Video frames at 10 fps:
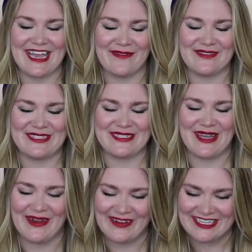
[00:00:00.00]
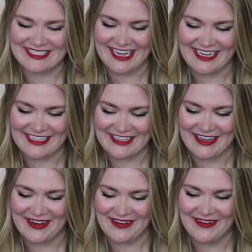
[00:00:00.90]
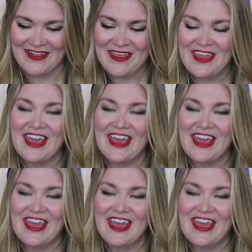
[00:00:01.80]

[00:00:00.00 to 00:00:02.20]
I'm so excited to go.